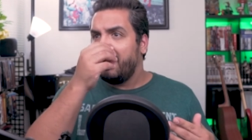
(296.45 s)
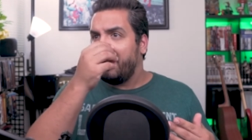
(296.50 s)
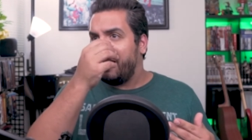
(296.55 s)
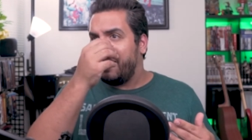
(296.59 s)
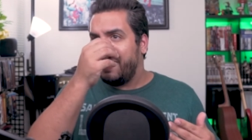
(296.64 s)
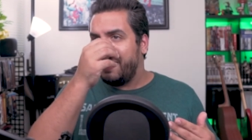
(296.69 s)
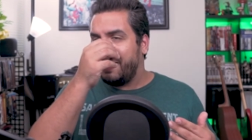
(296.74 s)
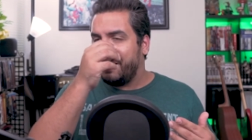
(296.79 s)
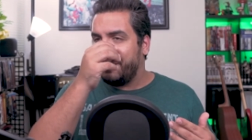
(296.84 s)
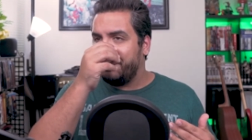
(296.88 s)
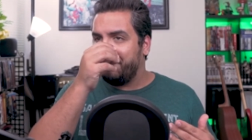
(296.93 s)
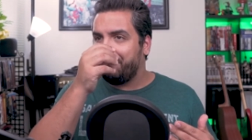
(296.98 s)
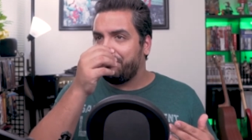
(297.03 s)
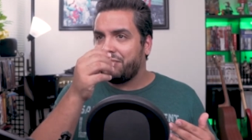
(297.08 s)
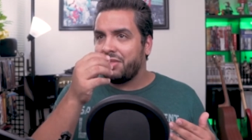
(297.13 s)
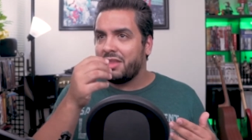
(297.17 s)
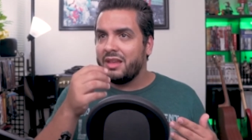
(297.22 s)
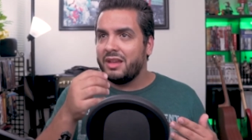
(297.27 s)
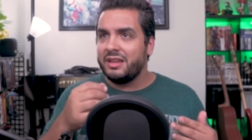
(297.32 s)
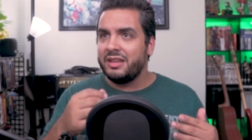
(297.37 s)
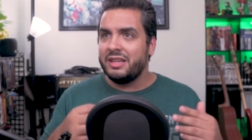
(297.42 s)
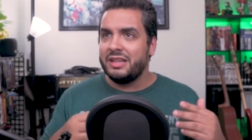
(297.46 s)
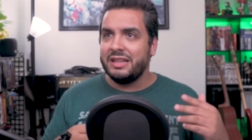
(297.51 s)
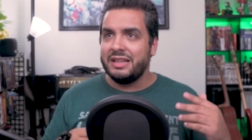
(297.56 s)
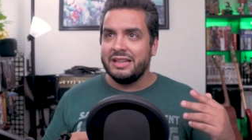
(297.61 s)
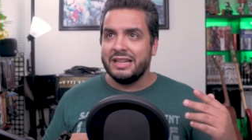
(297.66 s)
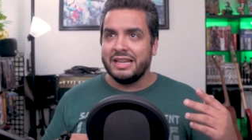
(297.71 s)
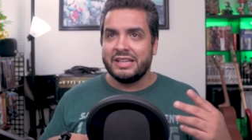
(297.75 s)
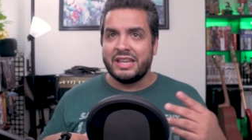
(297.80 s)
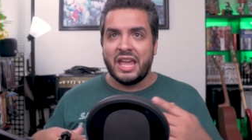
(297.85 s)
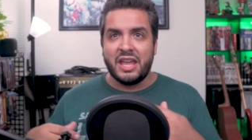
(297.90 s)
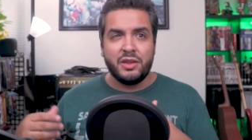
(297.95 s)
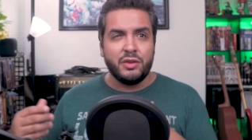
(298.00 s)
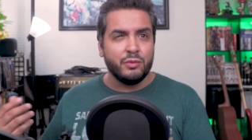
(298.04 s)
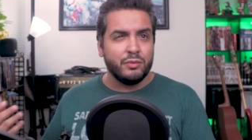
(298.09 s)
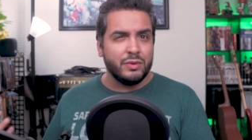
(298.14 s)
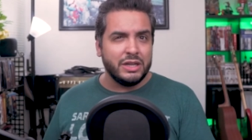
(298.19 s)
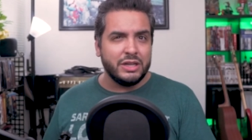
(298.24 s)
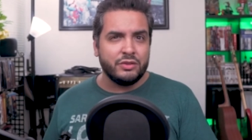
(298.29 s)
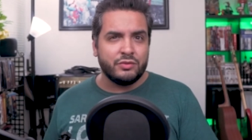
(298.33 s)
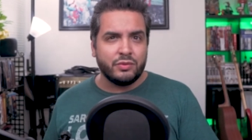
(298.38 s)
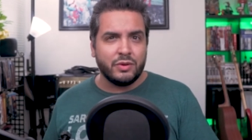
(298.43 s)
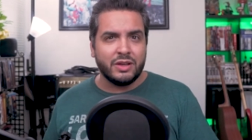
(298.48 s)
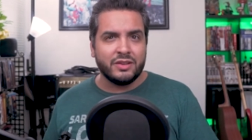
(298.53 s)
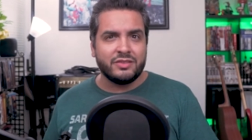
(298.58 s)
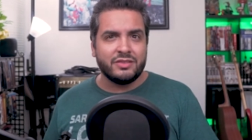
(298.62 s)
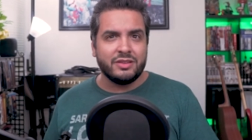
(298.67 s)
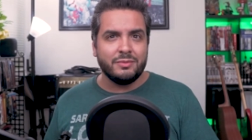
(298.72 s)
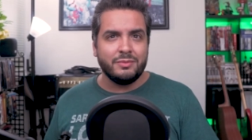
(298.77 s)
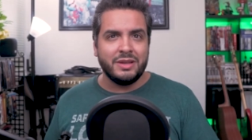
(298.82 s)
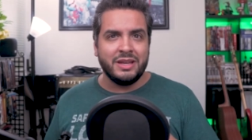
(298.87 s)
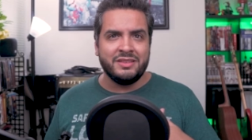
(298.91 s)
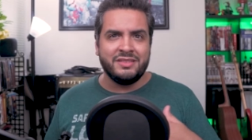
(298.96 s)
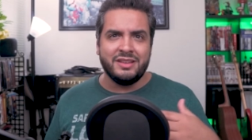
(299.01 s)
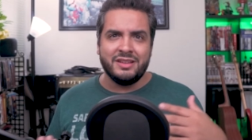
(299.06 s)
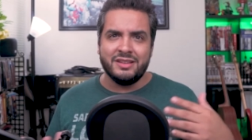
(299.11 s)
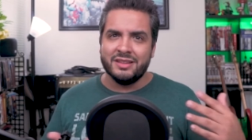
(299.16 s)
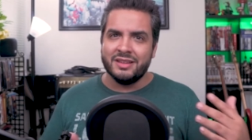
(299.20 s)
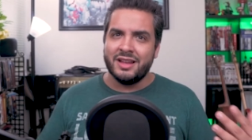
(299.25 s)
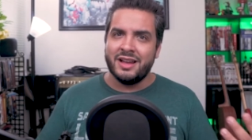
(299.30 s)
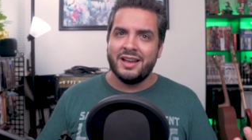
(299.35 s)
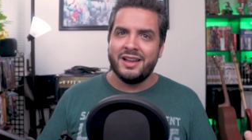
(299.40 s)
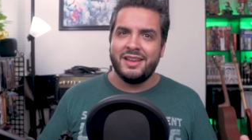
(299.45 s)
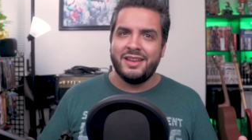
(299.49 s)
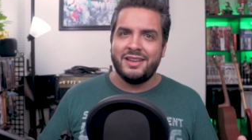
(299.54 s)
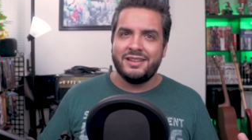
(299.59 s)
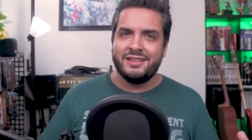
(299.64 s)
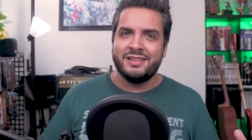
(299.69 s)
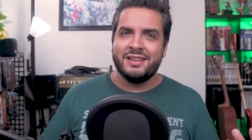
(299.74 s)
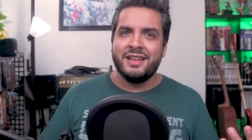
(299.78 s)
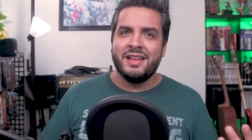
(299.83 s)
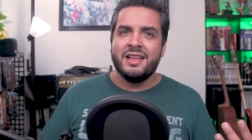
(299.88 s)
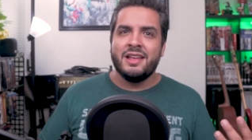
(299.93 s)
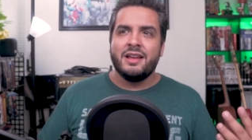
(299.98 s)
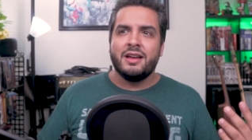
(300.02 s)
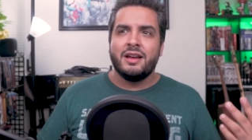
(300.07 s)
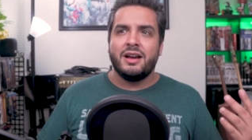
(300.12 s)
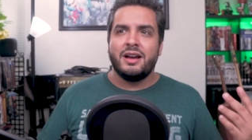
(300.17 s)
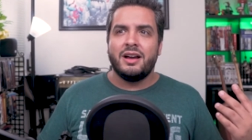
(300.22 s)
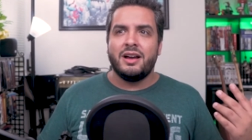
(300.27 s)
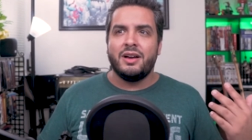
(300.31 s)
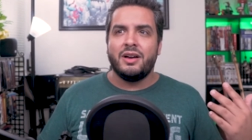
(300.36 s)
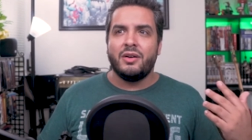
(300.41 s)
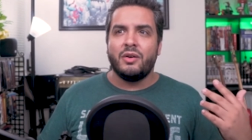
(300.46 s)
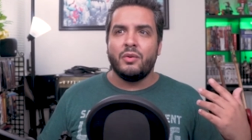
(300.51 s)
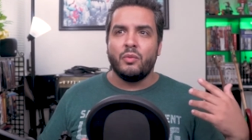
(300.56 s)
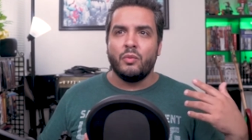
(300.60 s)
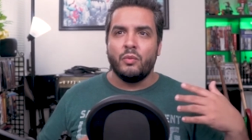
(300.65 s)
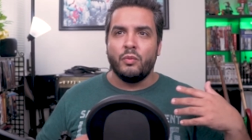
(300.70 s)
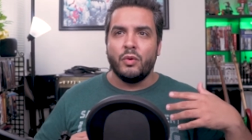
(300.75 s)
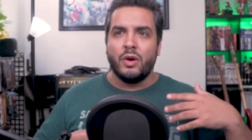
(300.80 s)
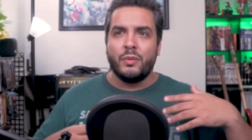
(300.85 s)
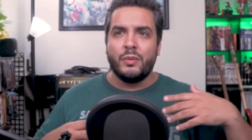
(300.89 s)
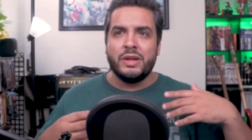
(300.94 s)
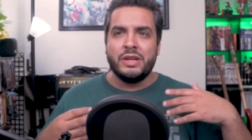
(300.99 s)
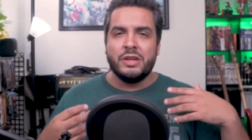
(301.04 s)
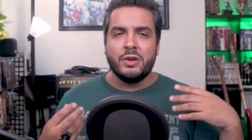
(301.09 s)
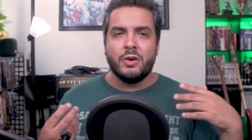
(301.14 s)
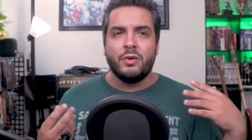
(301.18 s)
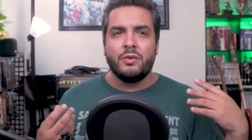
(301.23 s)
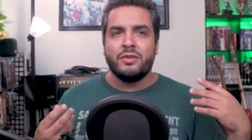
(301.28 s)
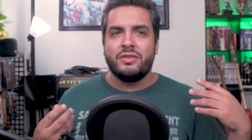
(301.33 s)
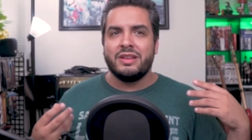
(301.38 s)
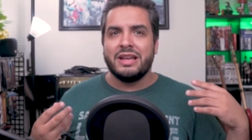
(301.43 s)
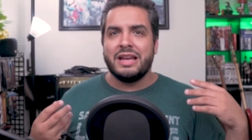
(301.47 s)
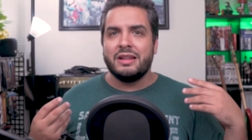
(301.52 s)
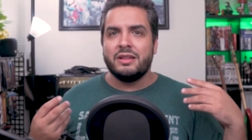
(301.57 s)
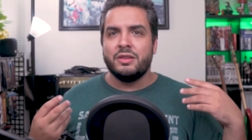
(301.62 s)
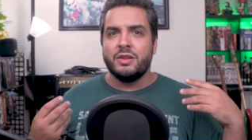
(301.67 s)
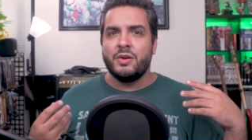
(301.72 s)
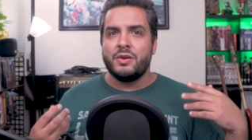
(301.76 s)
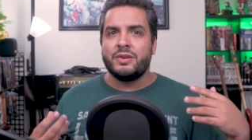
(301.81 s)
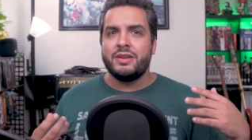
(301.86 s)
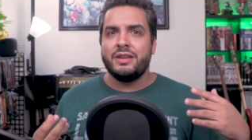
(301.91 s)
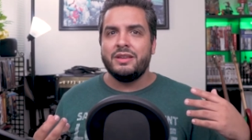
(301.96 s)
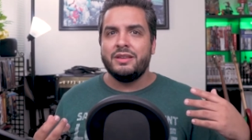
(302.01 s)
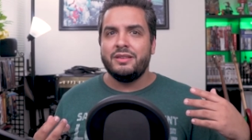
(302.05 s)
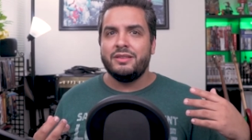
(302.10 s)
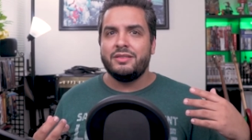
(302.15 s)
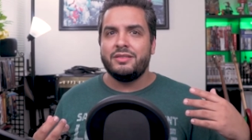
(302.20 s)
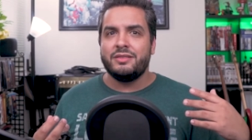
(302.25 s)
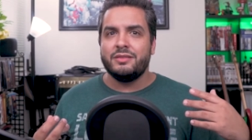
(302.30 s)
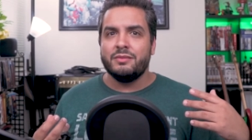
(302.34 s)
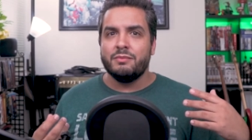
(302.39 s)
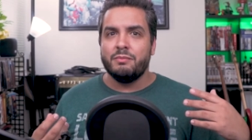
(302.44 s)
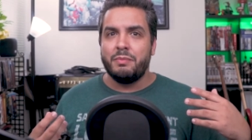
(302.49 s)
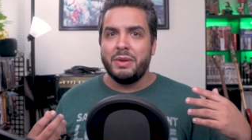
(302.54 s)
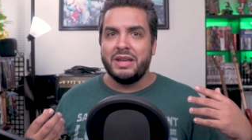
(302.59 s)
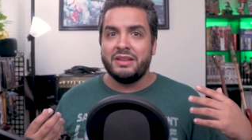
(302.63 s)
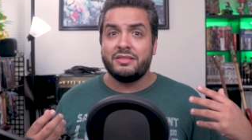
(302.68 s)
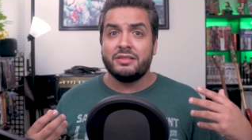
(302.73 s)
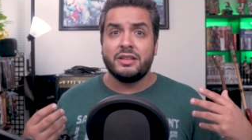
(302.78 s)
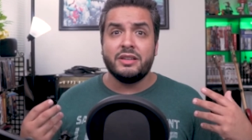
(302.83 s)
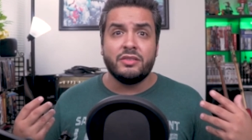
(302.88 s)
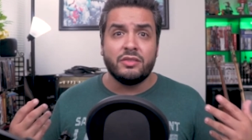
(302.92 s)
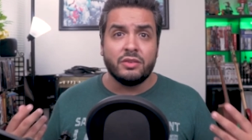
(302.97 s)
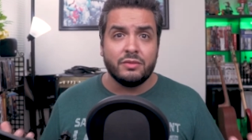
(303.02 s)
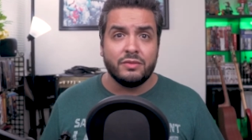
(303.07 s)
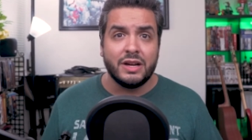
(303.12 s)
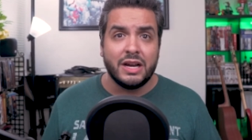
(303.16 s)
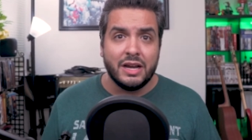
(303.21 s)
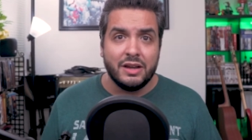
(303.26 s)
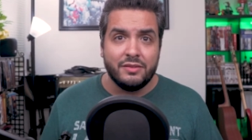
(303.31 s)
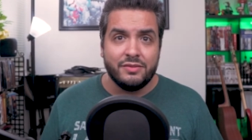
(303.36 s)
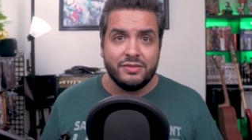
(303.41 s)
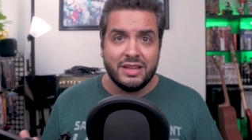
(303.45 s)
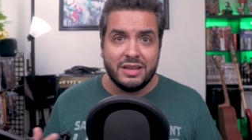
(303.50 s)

Um, like, can you really trust him? Is he lying? Uh, what we know is that Lokis basically survive.